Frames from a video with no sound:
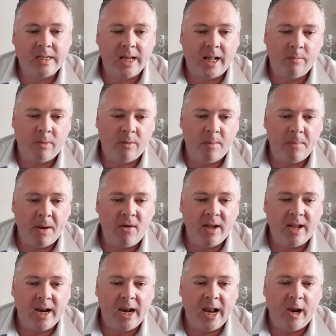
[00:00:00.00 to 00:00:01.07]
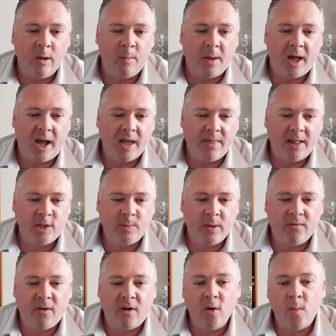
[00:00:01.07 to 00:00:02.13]
album, American Lullaby, that's
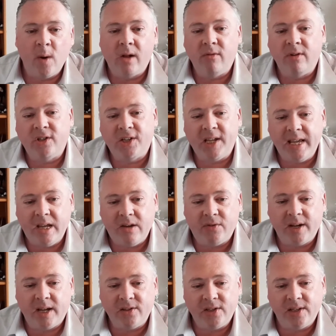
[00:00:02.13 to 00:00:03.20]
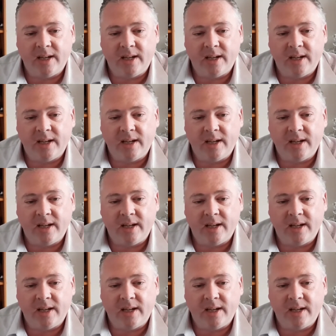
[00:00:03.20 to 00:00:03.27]
been very well received, hasn't